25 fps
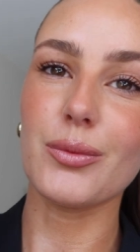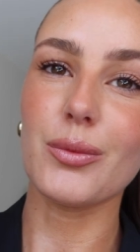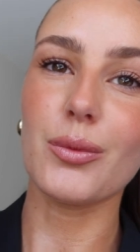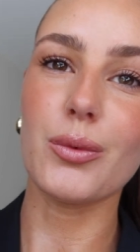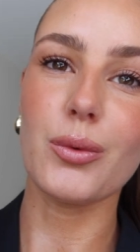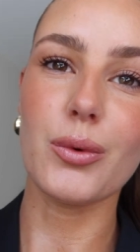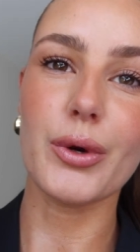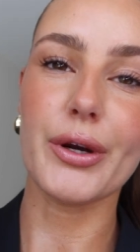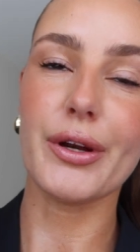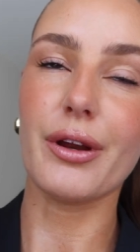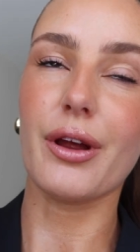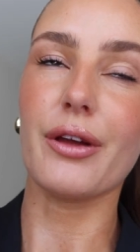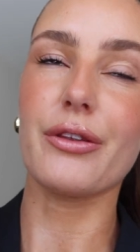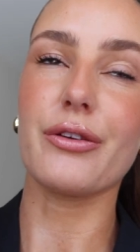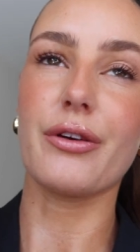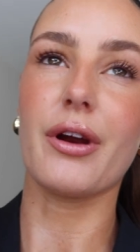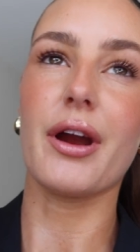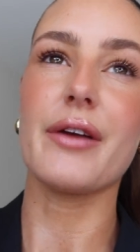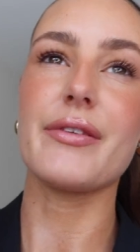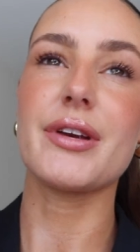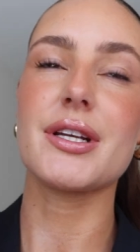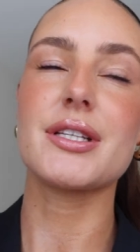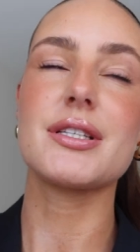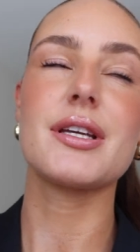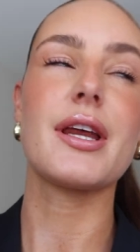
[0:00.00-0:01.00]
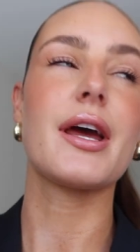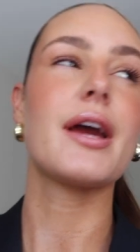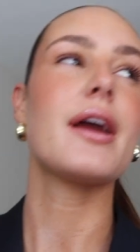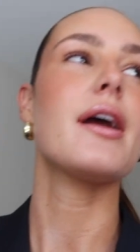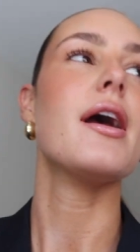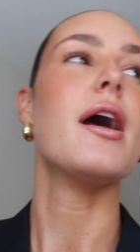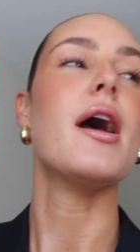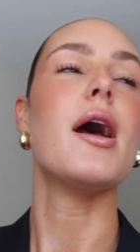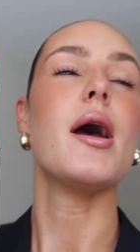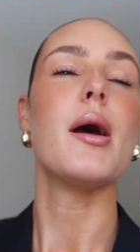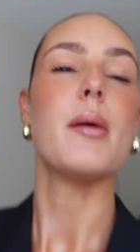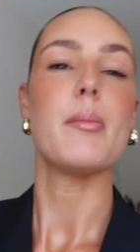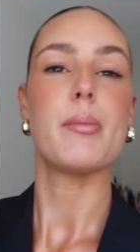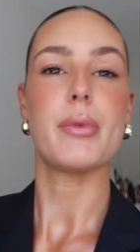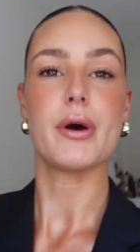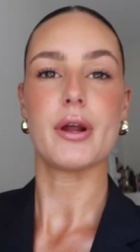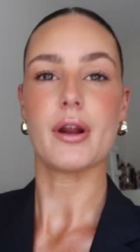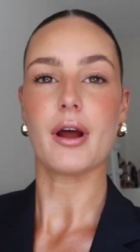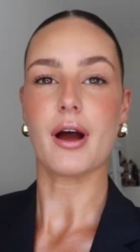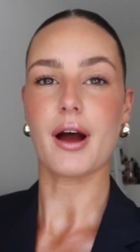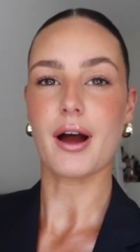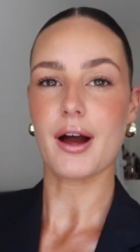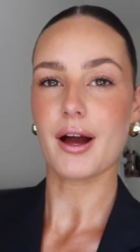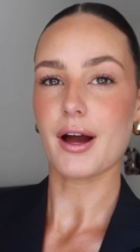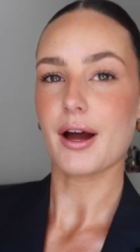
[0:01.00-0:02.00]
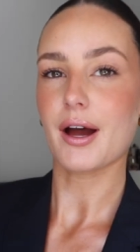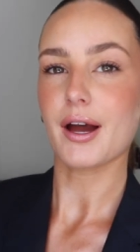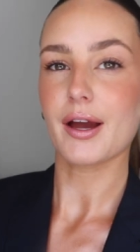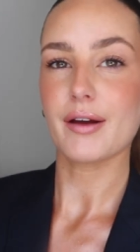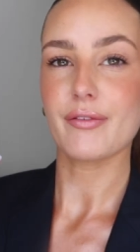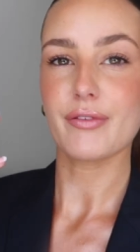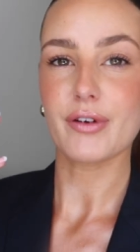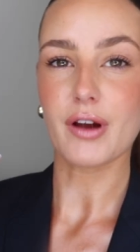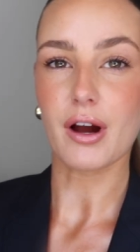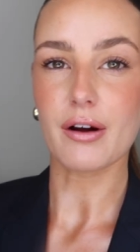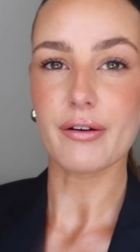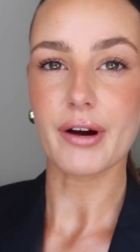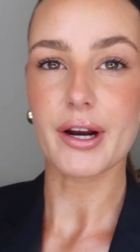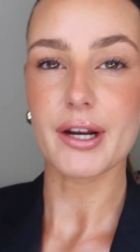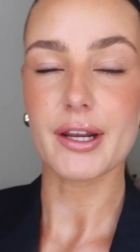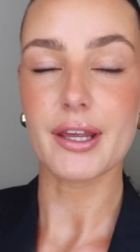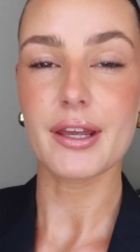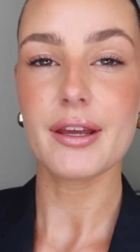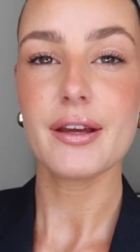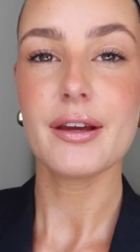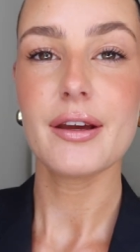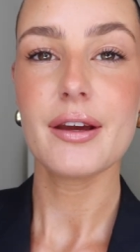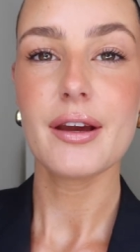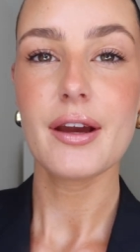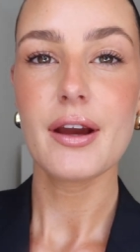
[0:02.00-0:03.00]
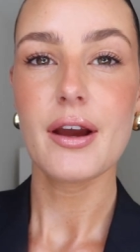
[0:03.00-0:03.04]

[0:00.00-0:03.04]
We're not thriving today, but I've got ready